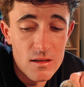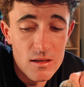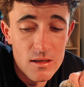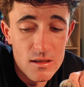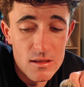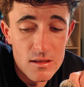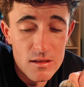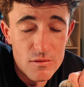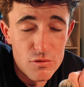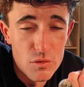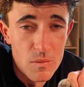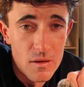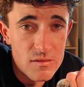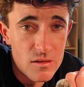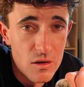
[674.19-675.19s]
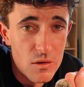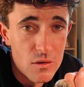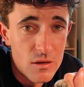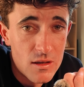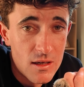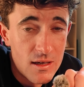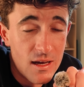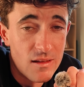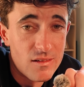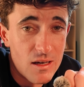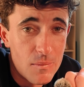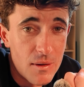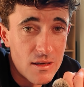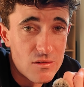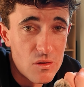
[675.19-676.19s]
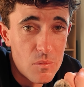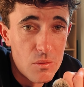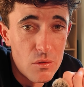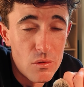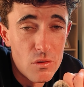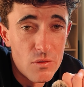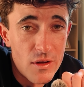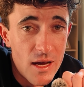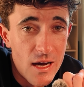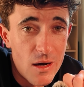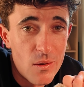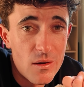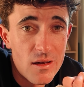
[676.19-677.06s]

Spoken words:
a few months ago, and to come back to the pool now